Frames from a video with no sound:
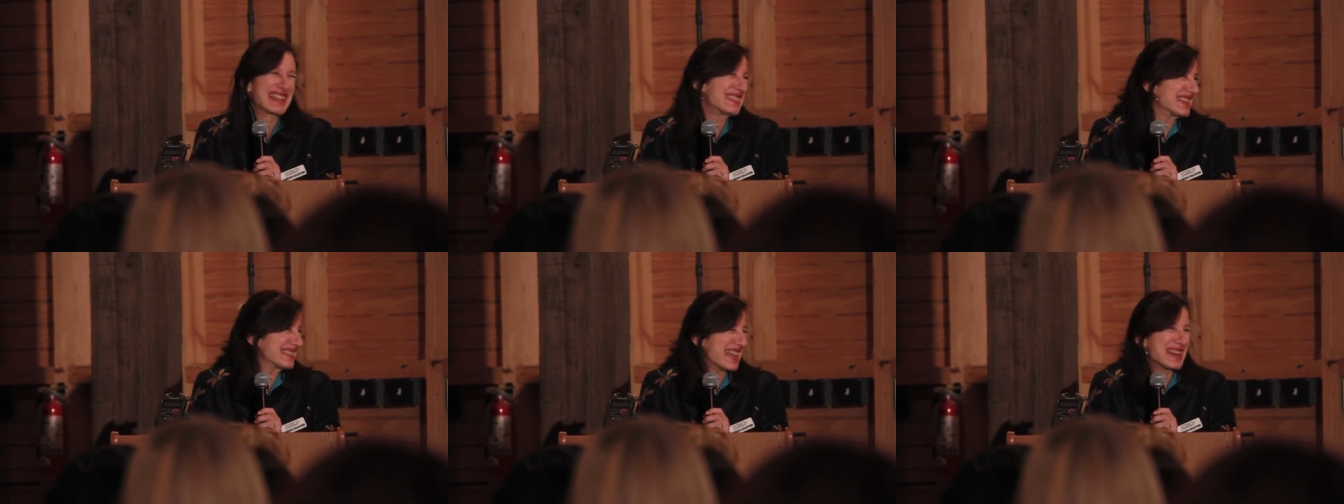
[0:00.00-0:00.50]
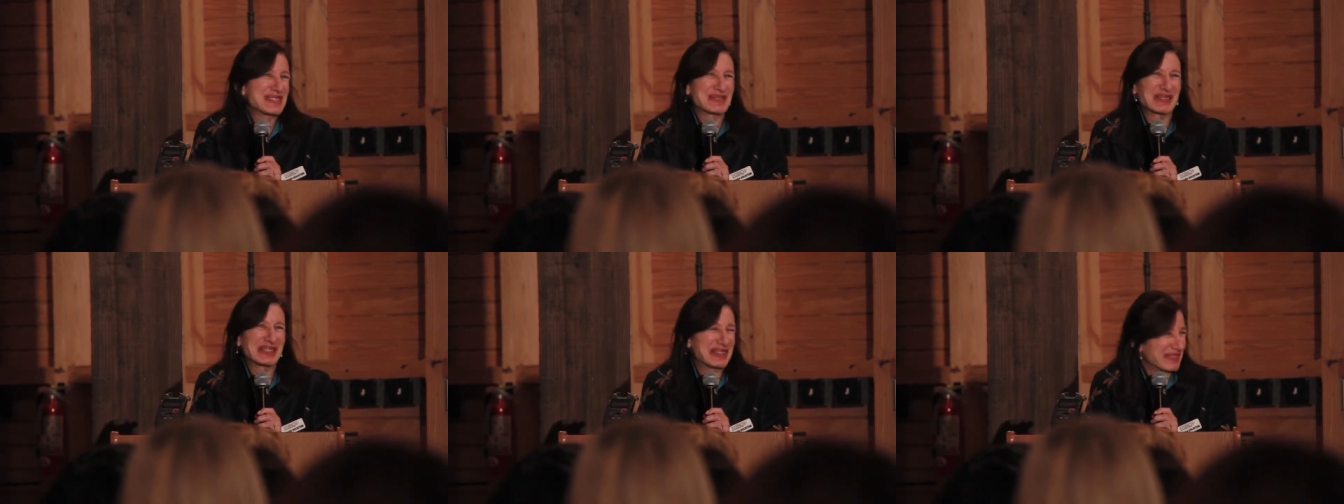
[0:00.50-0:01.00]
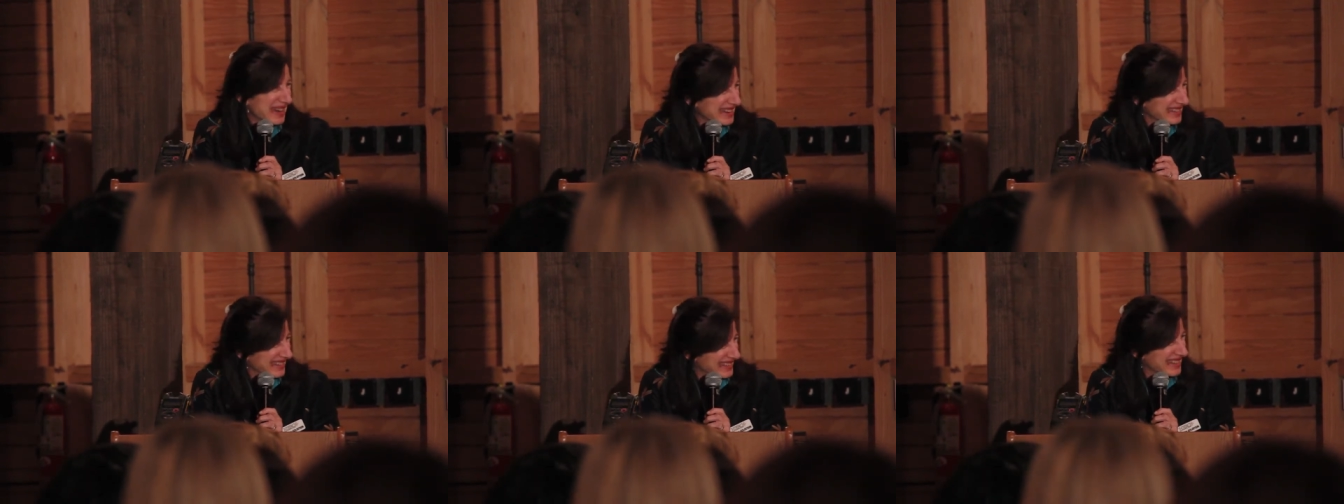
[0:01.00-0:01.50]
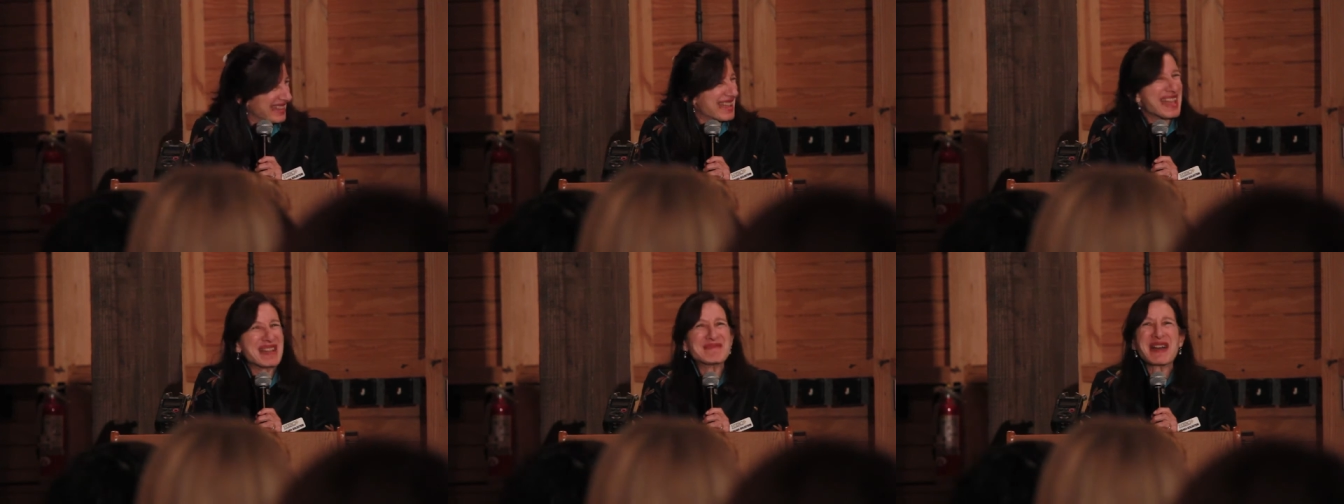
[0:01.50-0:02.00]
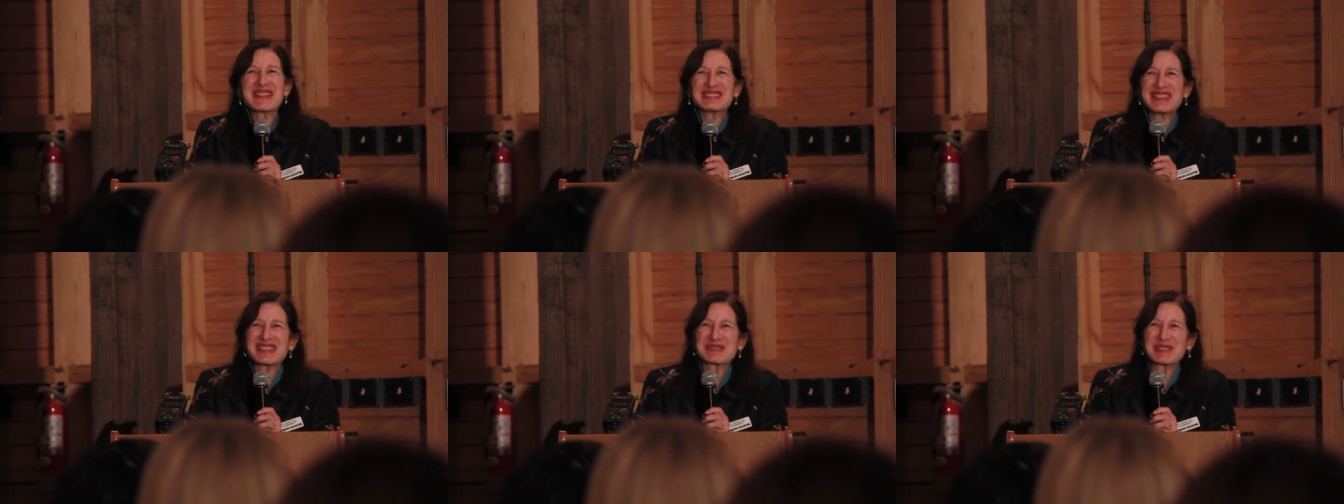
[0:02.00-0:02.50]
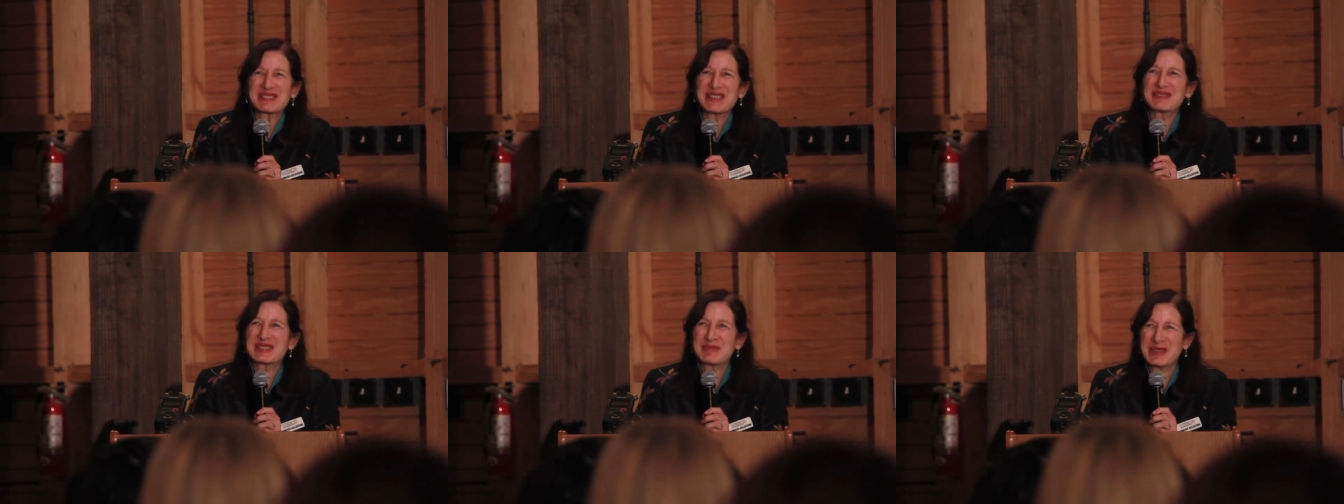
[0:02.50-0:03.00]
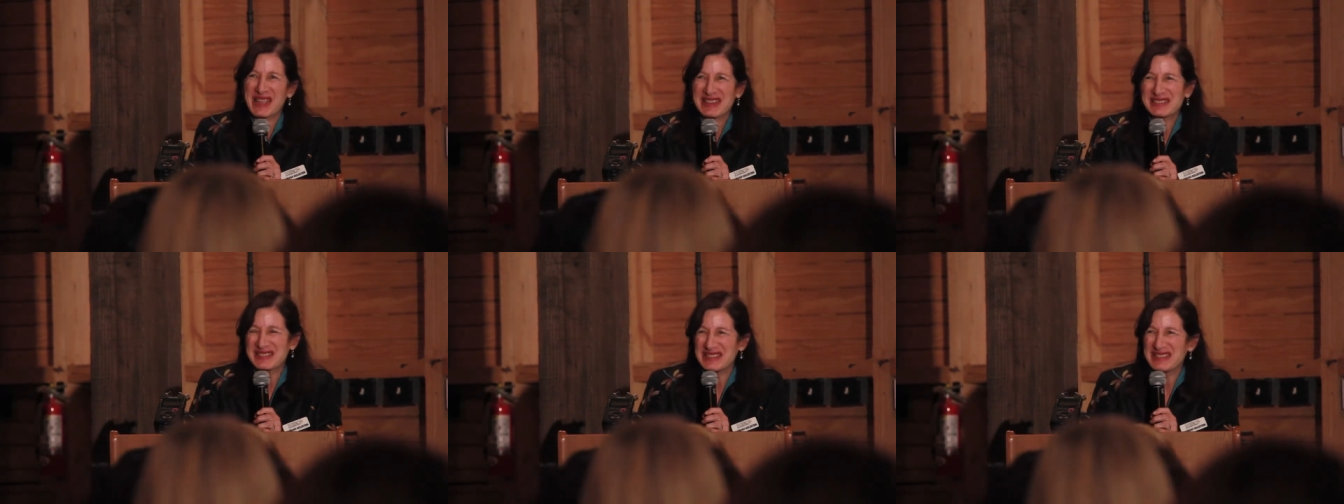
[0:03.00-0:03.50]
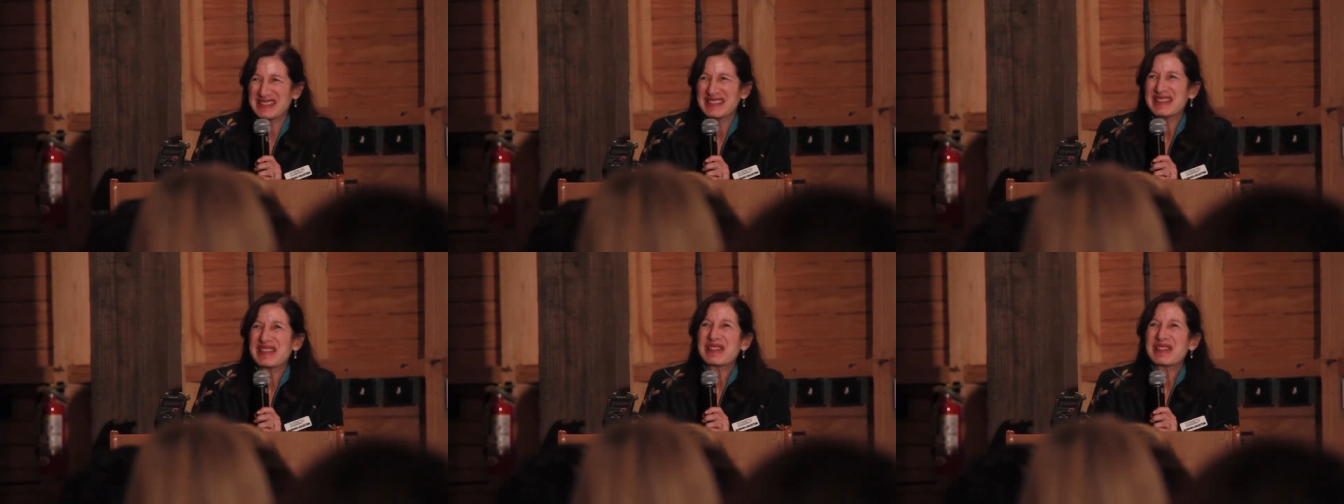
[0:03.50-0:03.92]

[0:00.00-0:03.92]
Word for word: and I think that is really great. And Michael has received his PhD